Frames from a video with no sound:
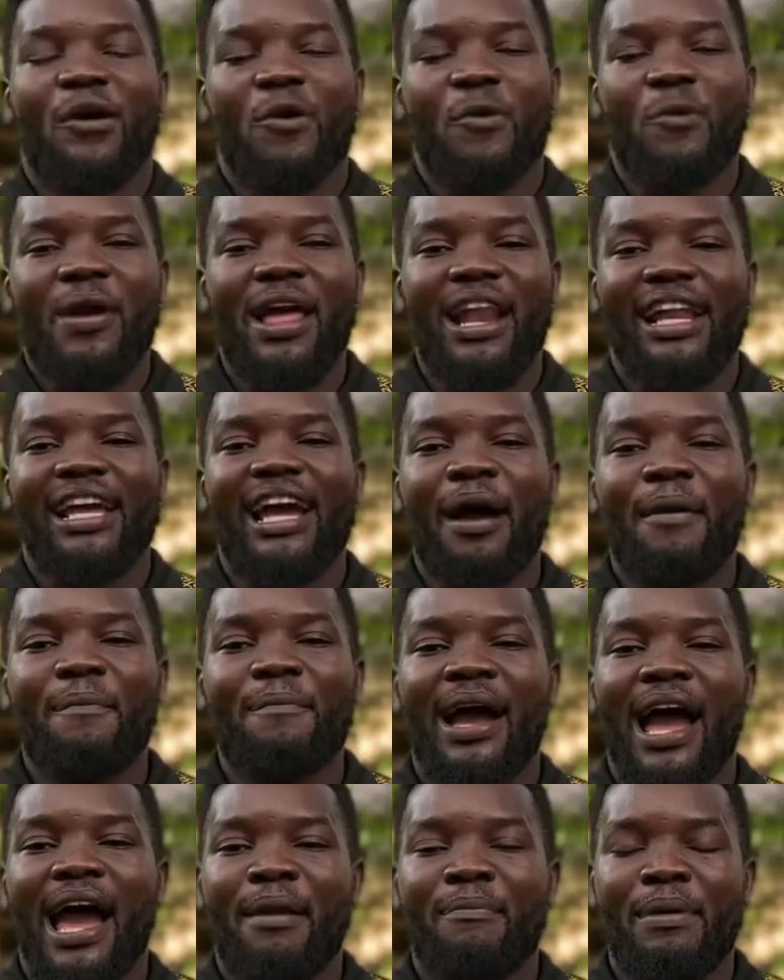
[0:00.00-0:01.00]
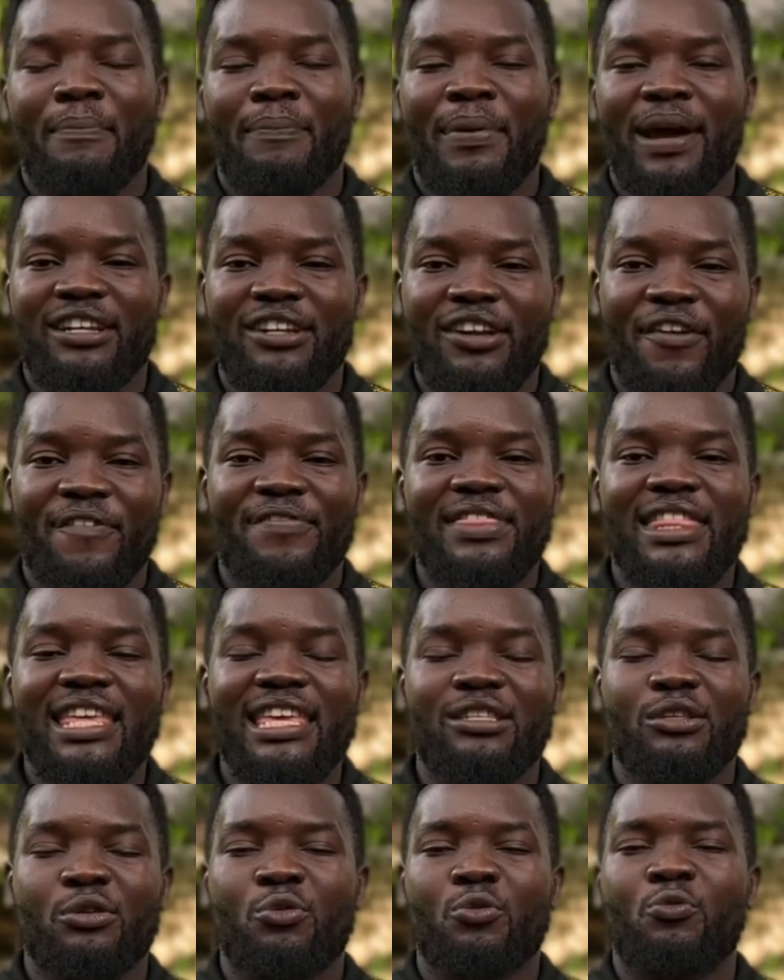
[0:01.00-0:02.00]
Welcome and be part of
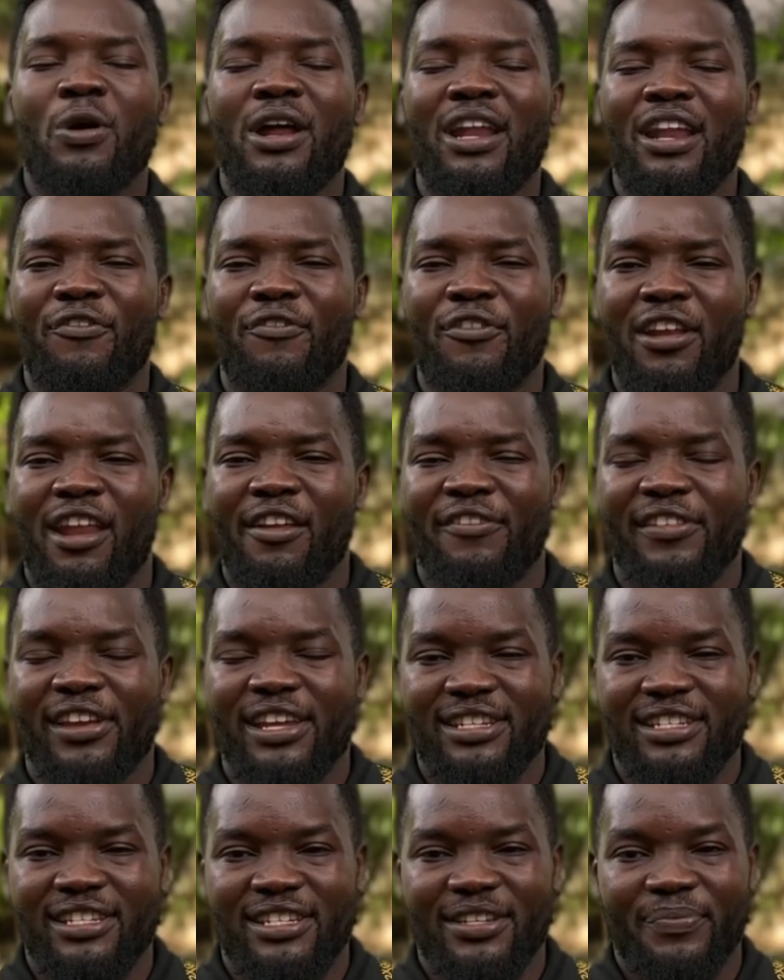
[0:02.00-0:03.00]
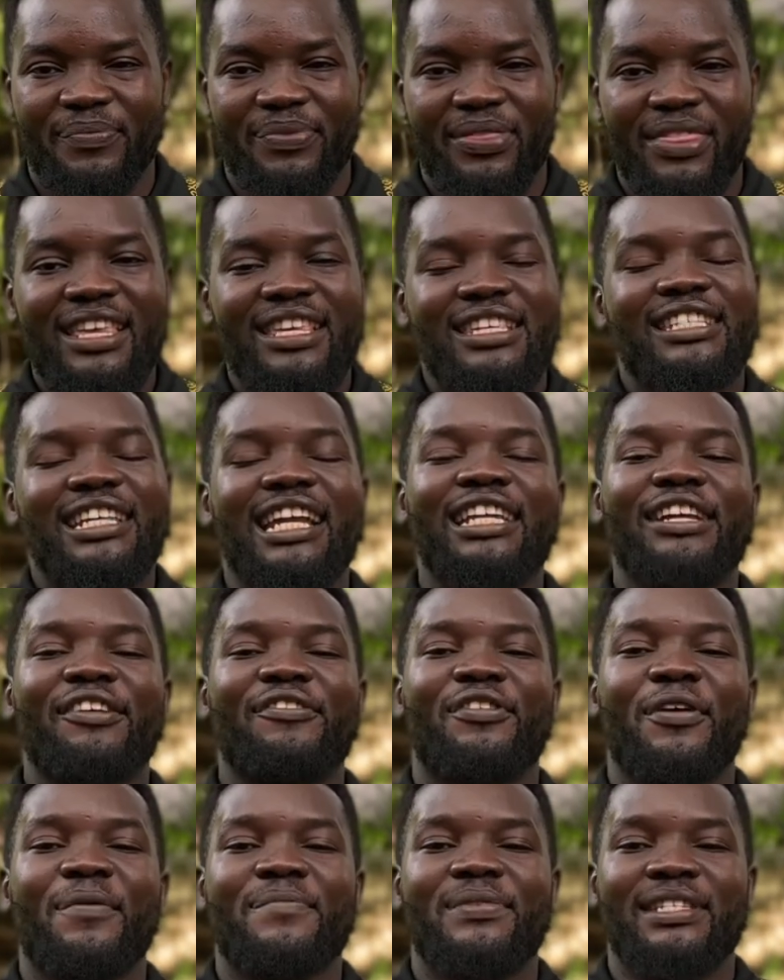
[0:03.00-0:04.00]
this wonderful event, starting
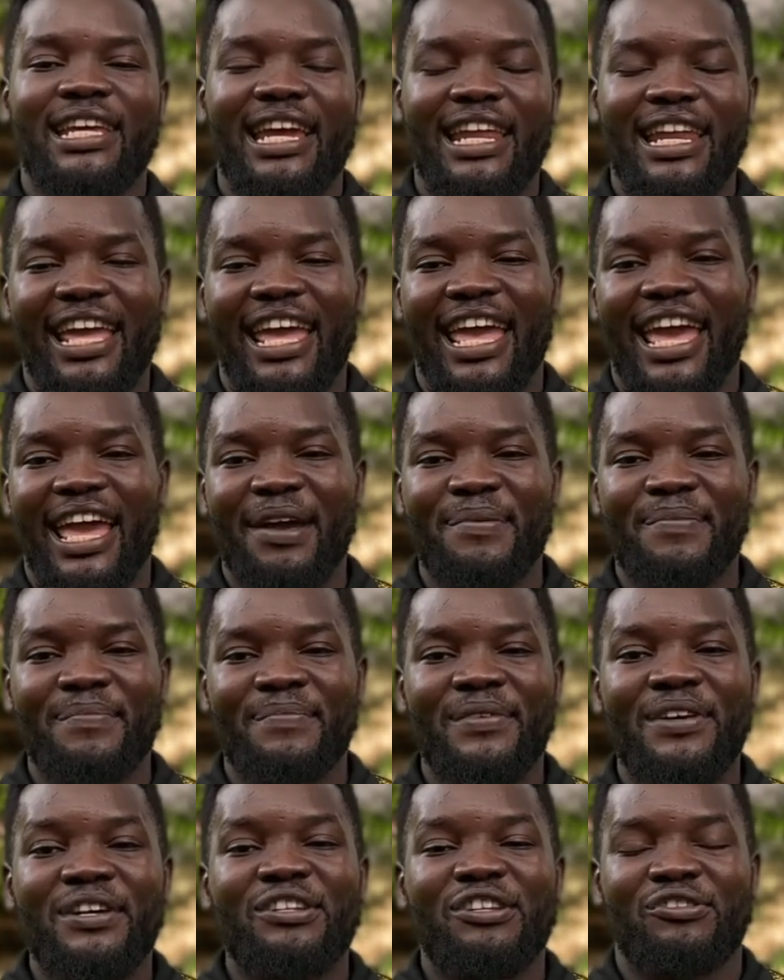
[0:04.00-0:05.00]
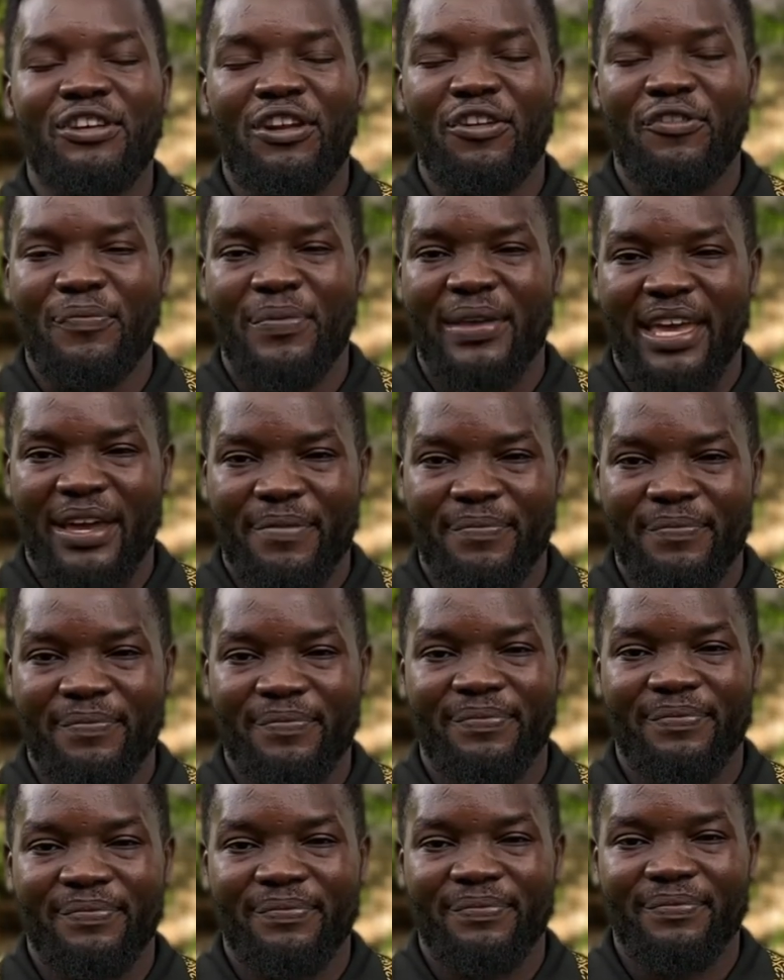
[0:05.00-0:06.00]
from 10 a.m. to 12 p.m.
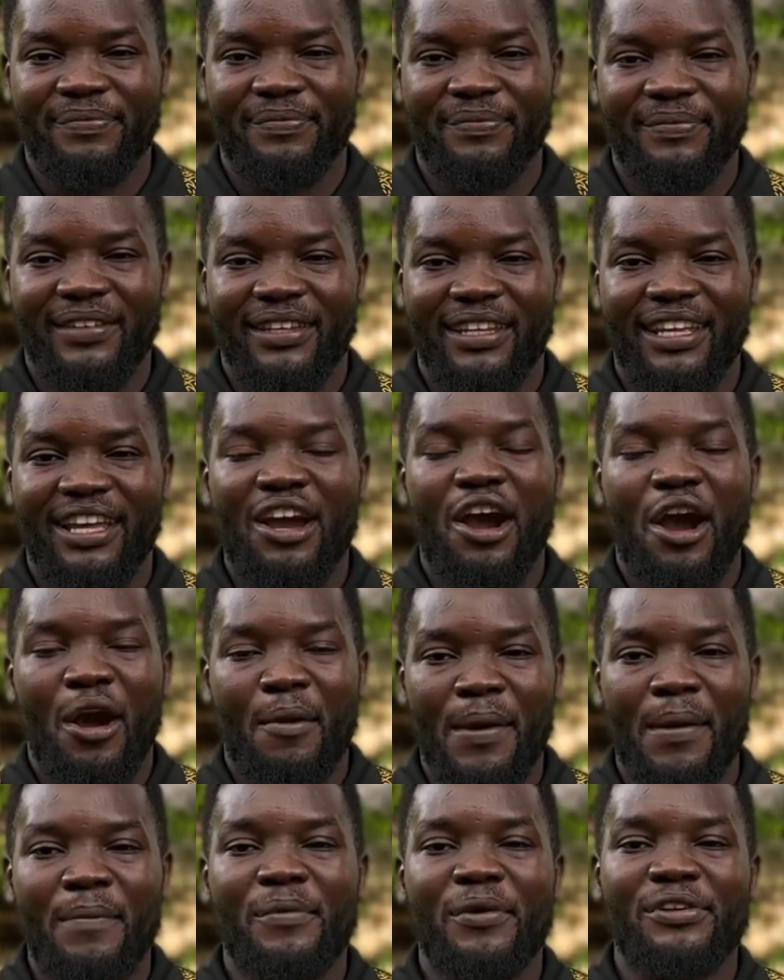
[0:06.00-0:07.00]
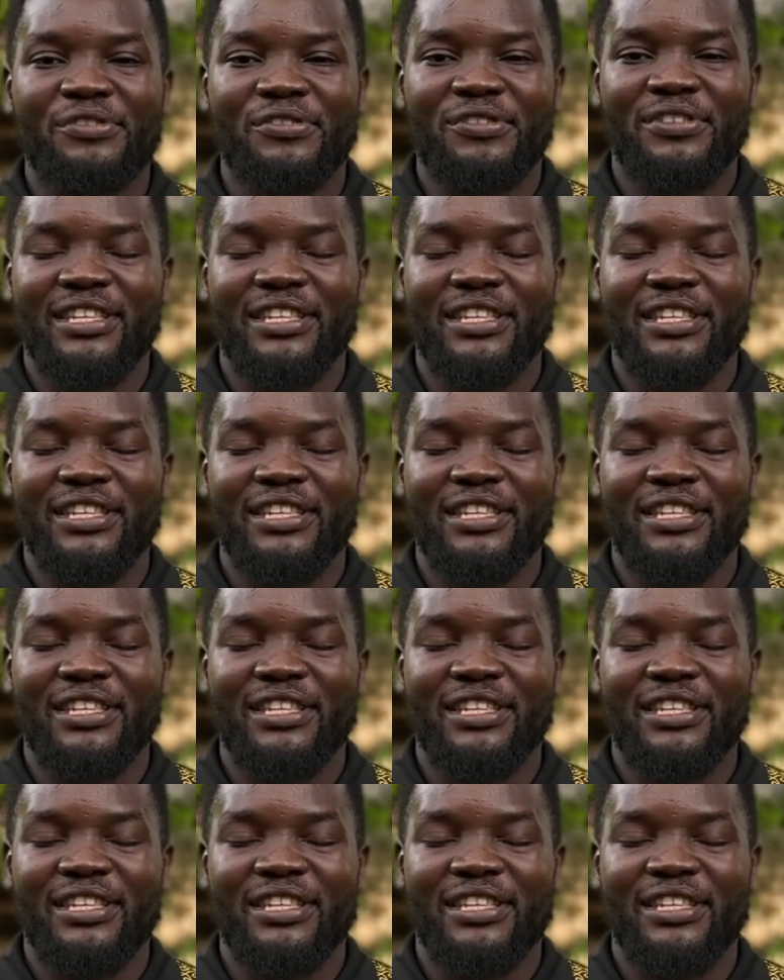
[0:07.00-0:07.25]
Hope I'm going to